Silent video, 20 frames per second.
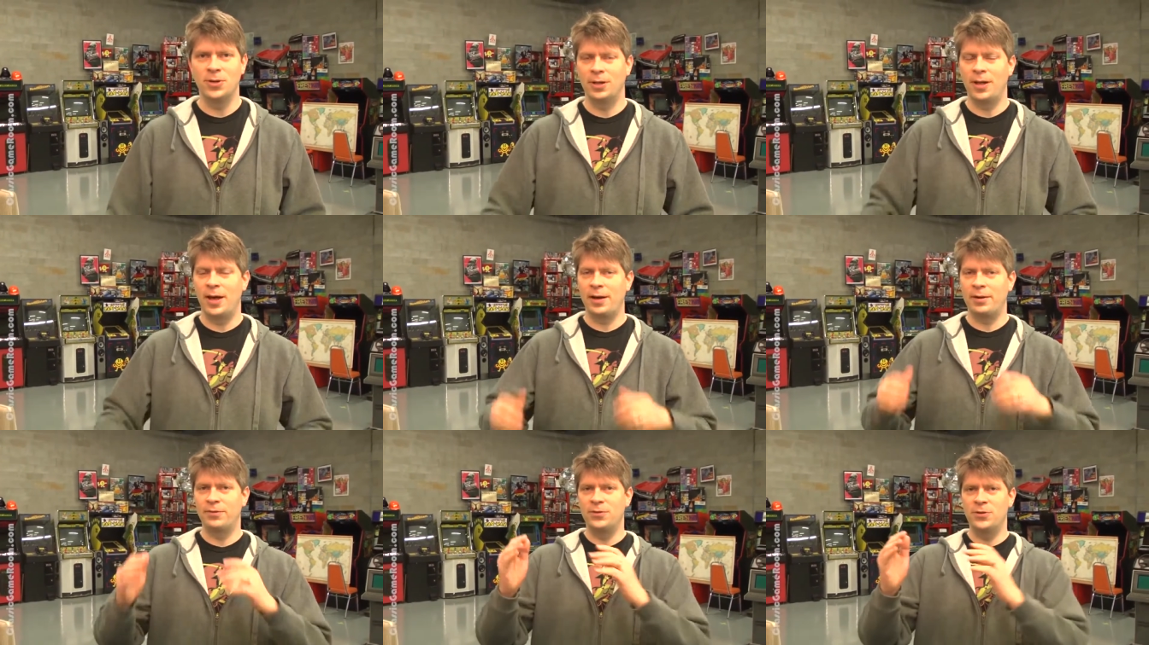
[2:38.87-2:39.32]
A
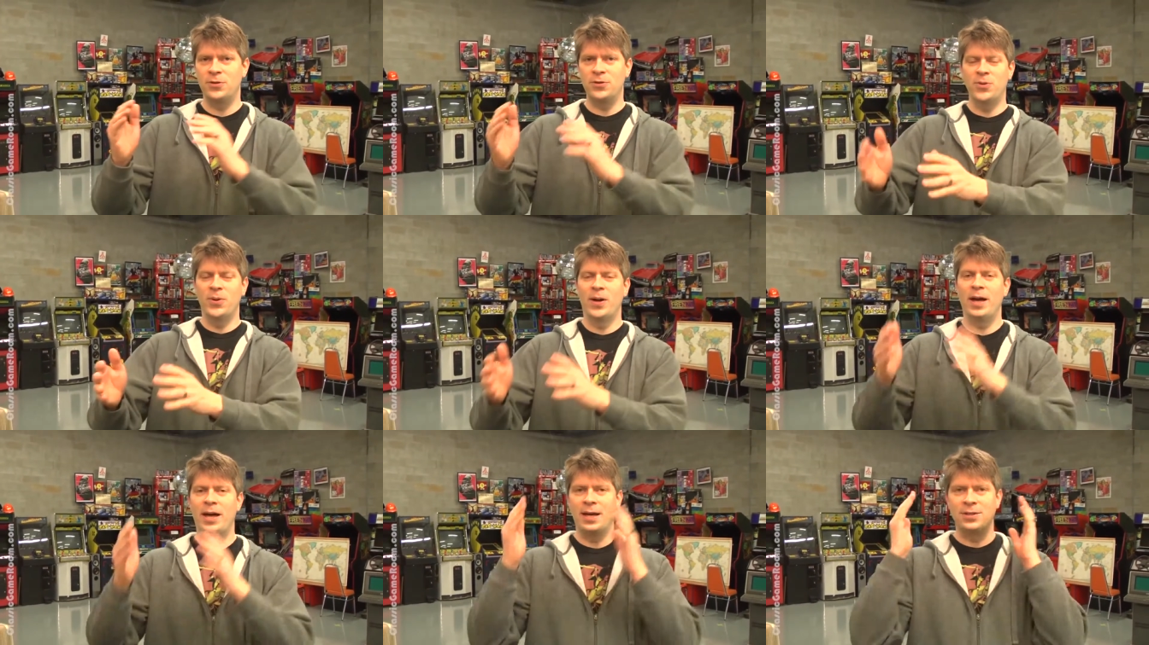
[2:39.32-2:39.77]
lot of
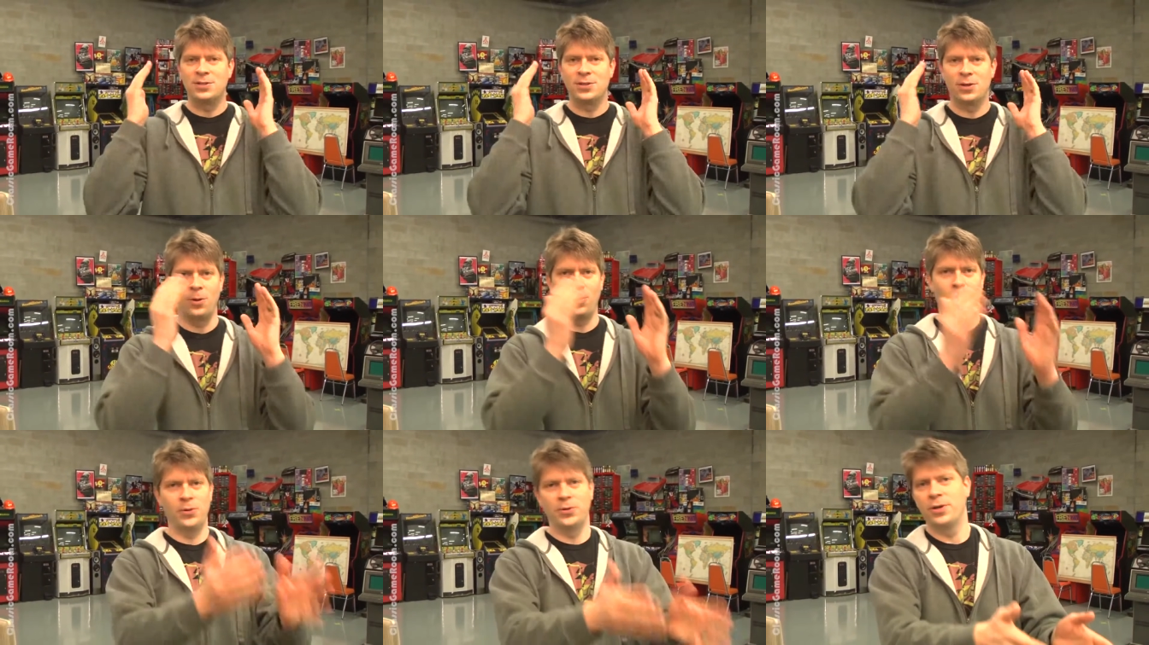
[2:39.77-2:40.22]
new and
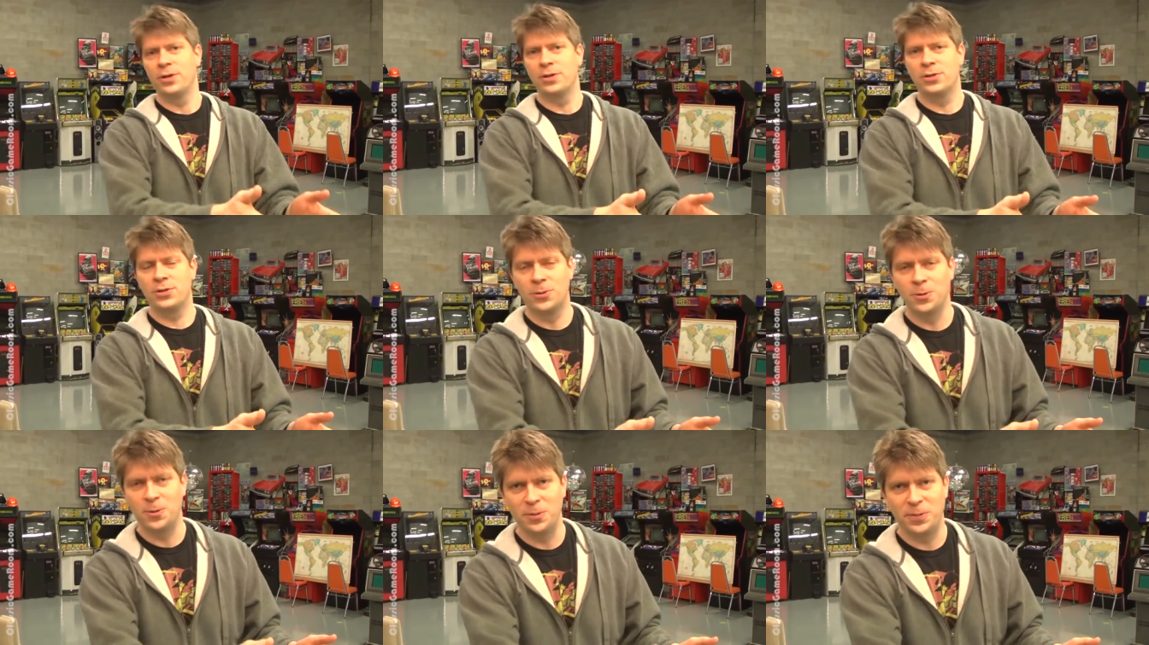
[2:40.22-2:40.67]
old
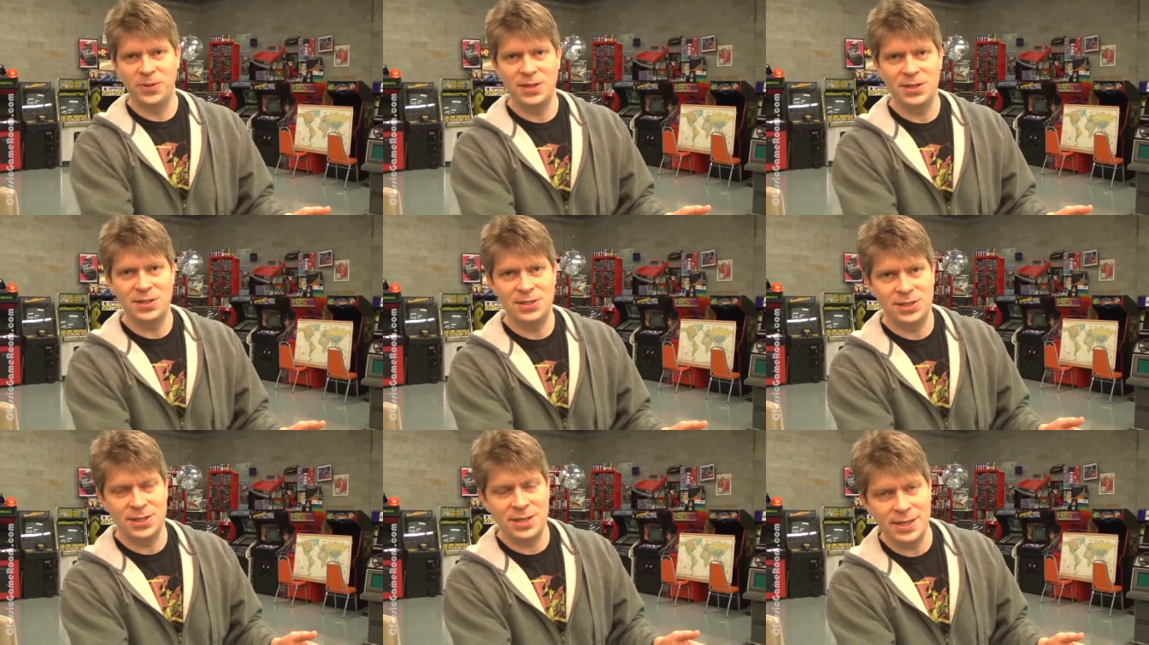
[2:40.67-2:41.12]
school
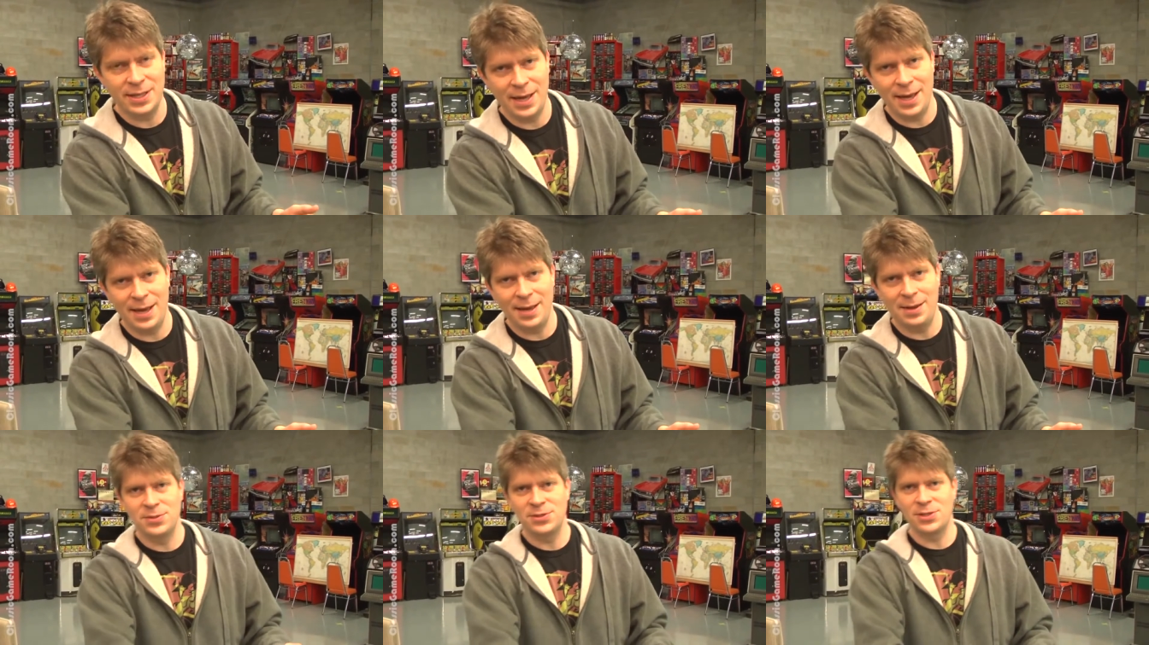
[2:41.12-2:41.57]
PC
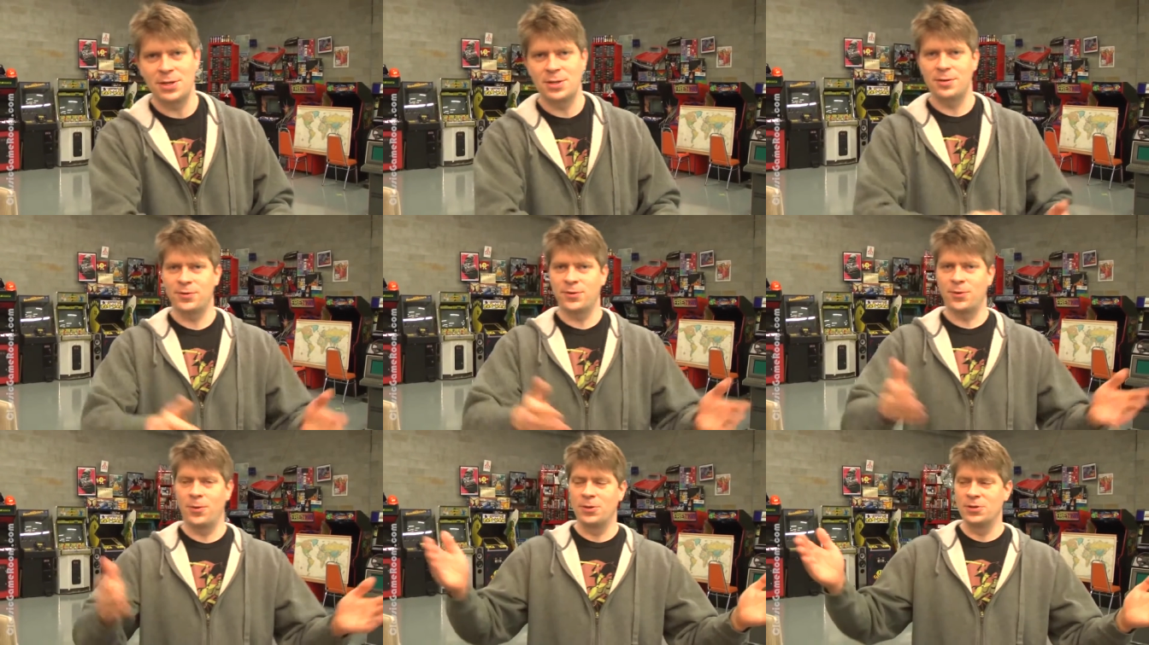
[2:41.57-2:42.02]
games, and
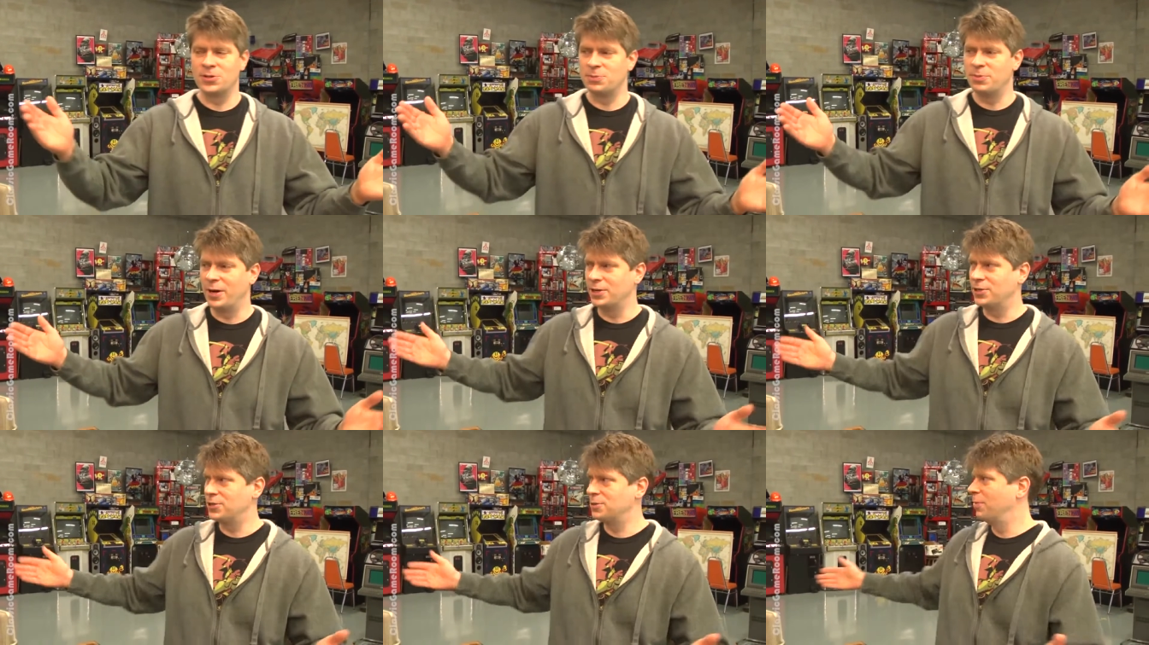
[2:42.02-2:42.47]
of course
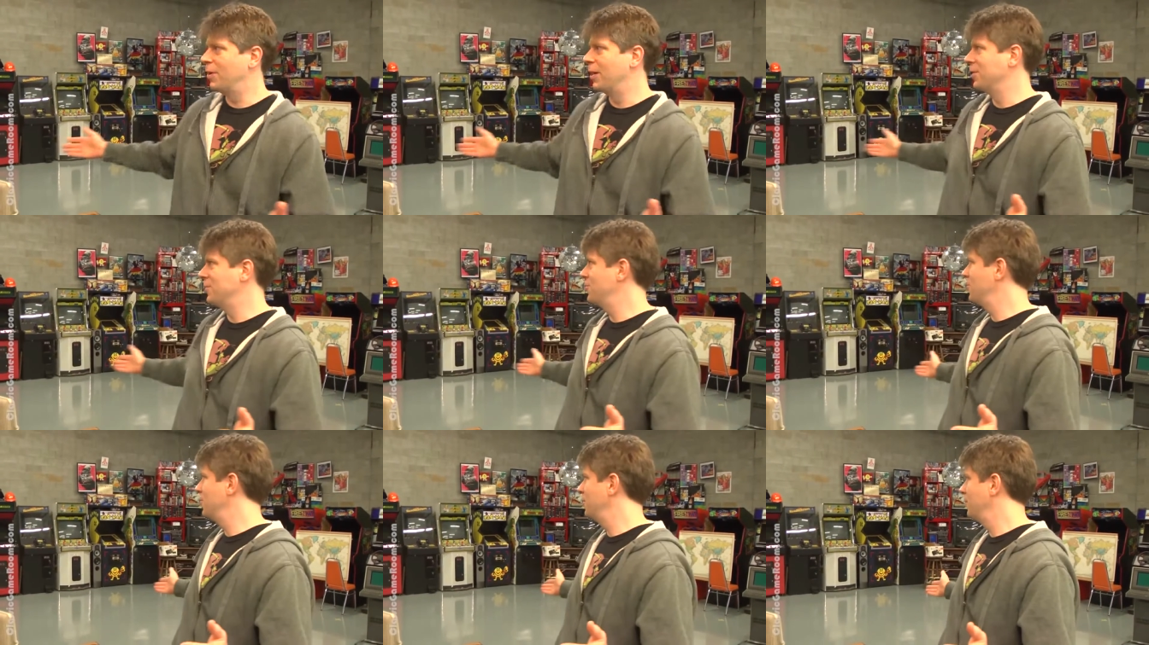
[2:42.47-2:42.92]
much
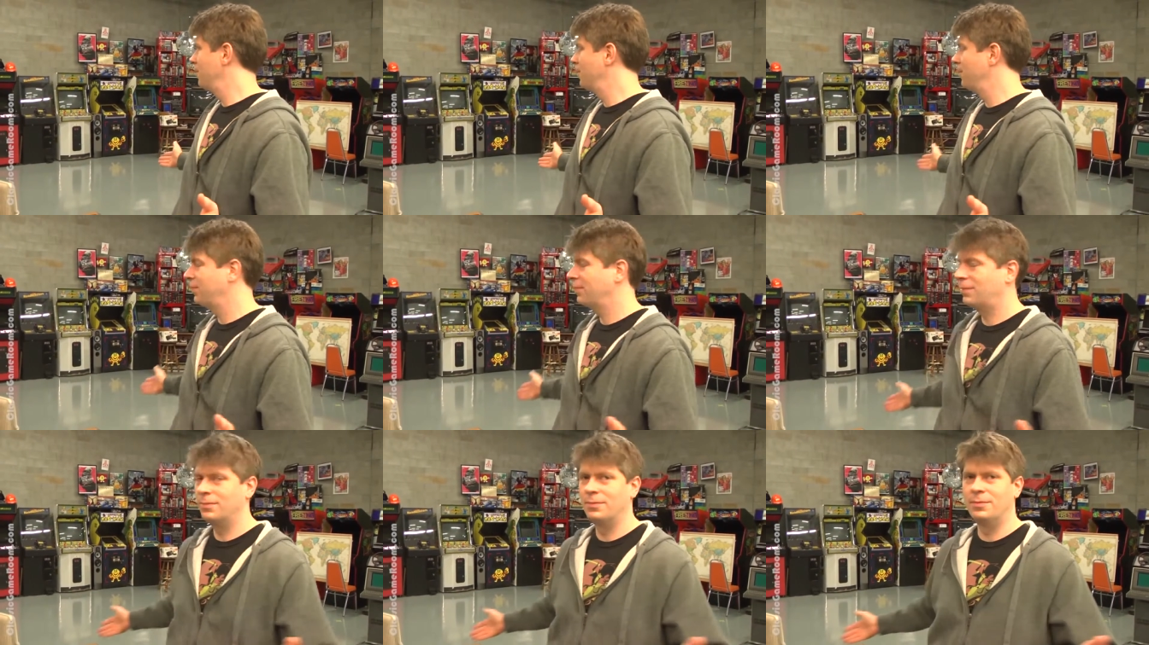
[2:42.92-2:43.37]

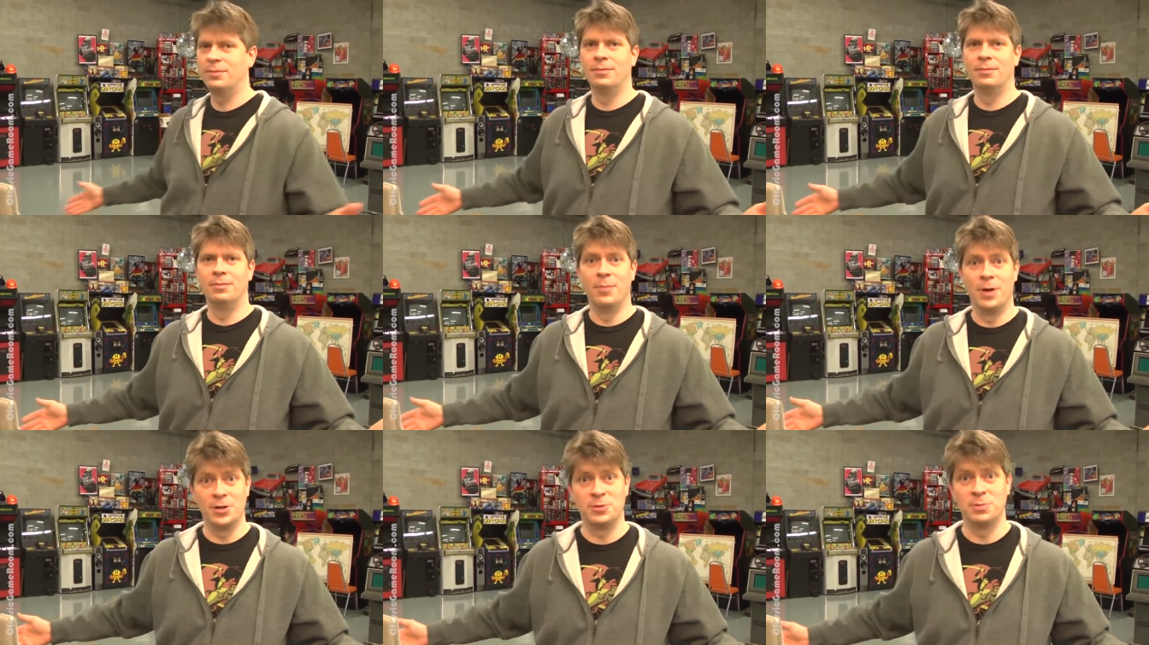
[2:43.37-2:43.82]

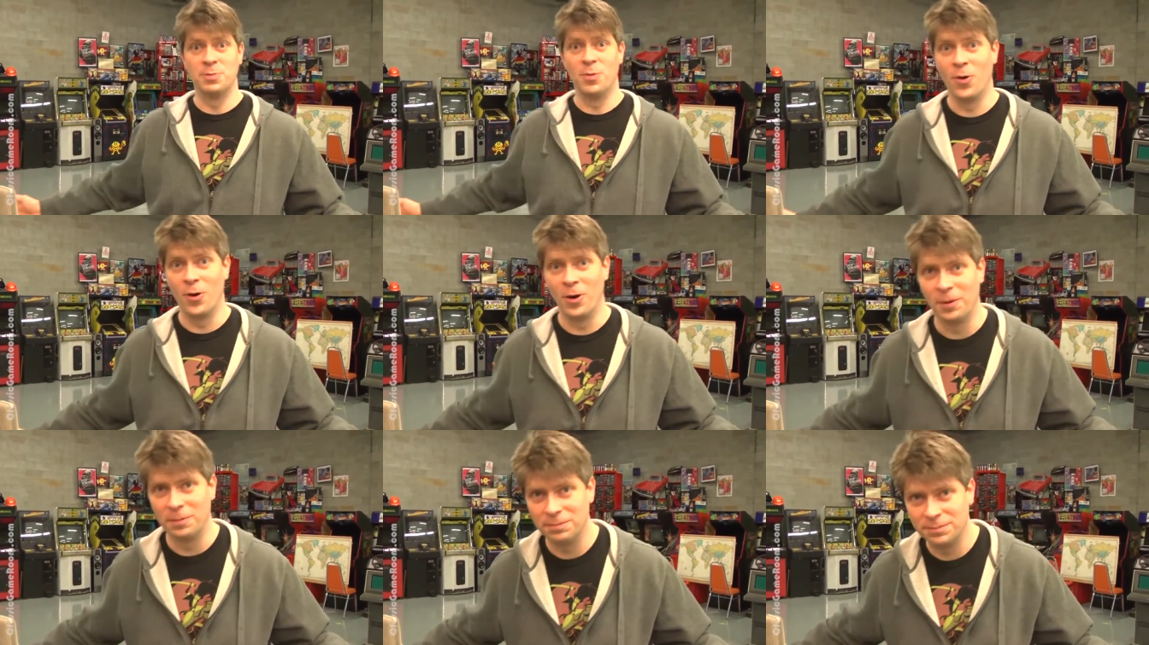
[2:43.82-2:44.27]

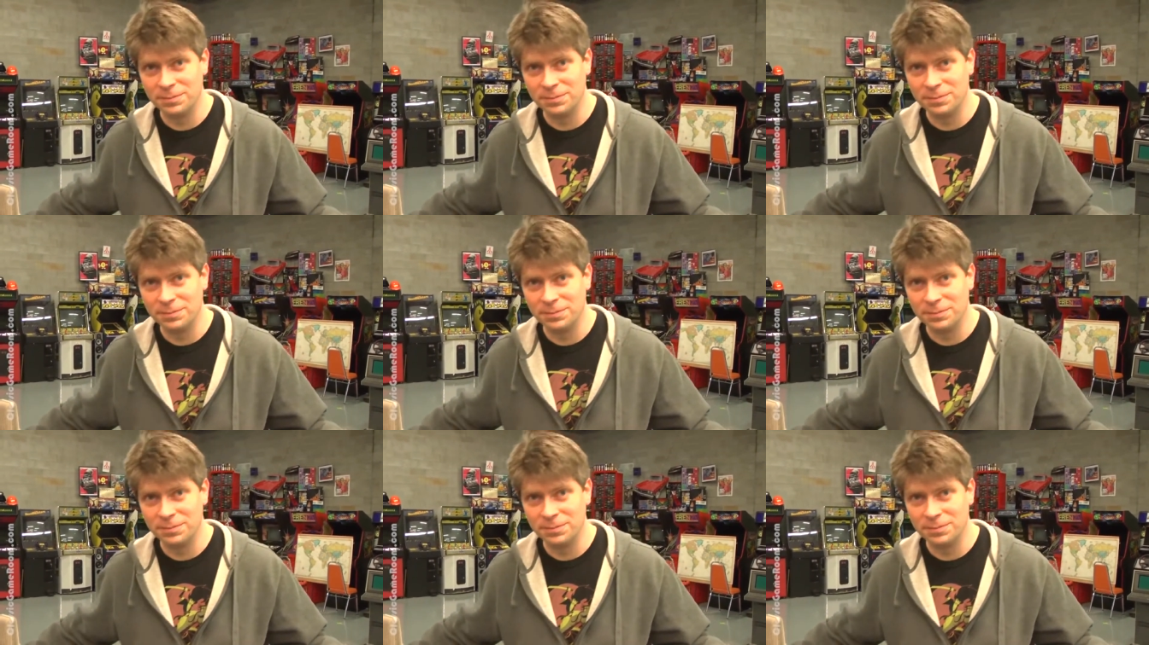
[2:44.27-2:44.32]
more.